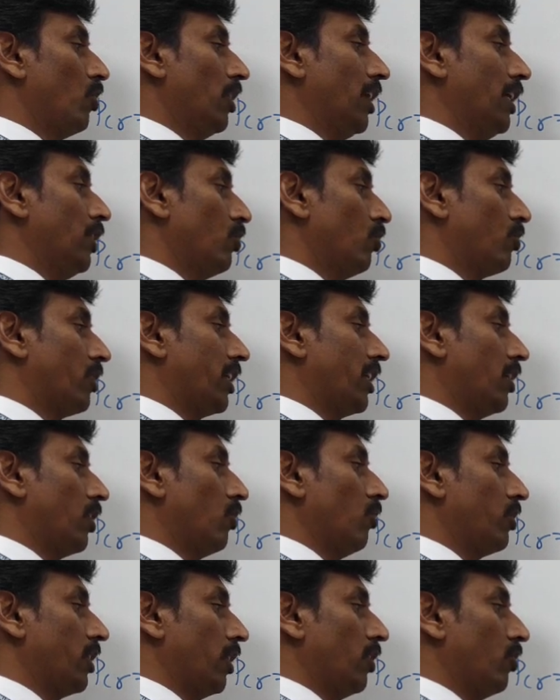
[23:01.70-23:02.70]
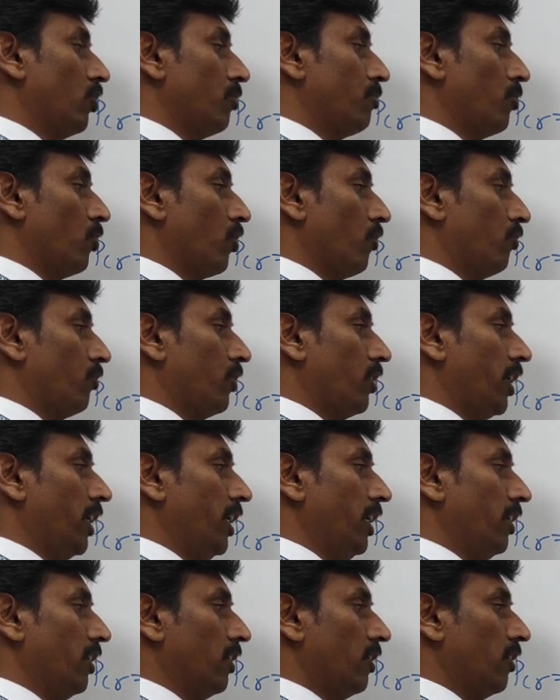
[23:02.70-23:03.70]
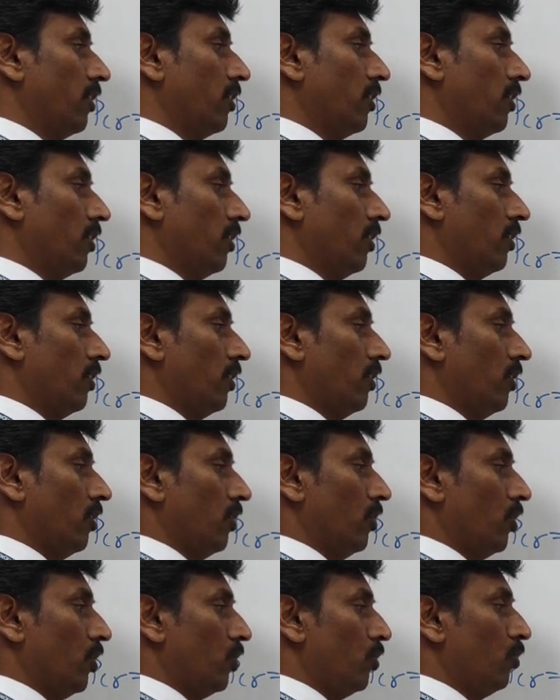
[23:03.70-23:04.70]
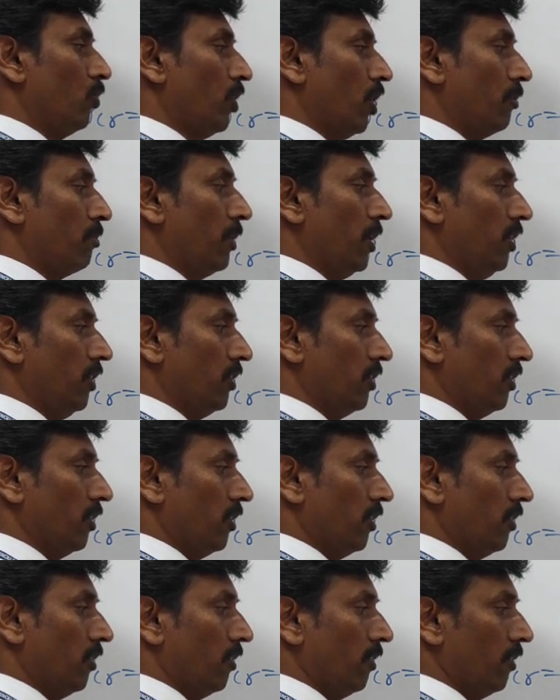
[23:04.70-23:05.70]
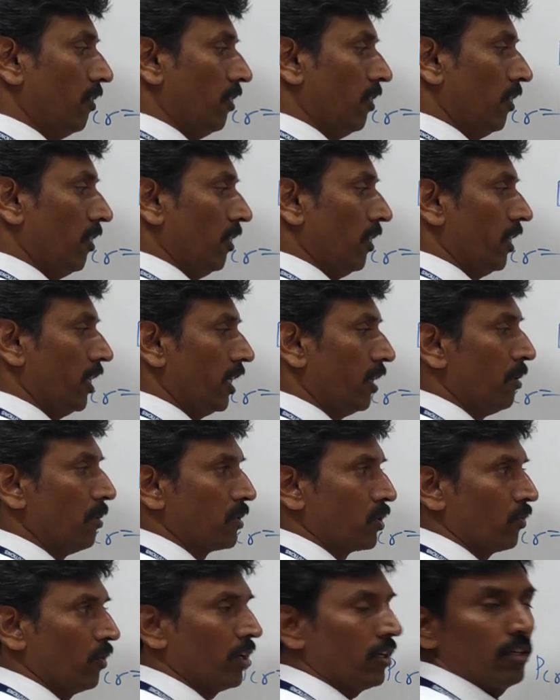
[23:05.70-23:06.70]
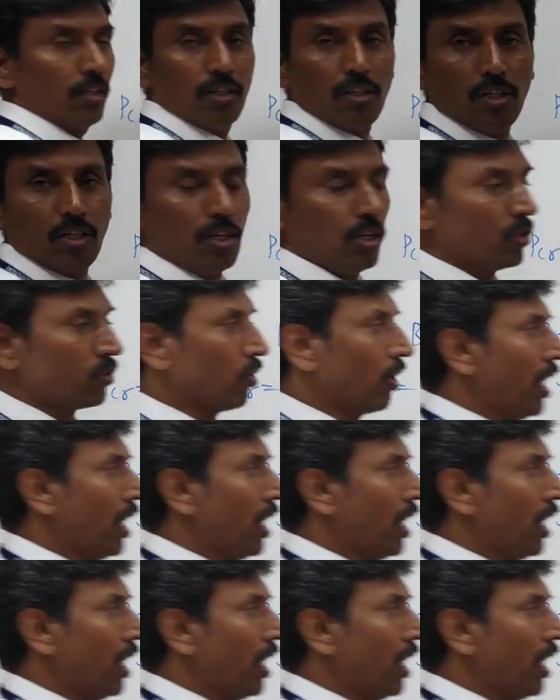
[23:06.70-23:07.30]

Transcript: into 10 to the power of 3 Newton per mm square. So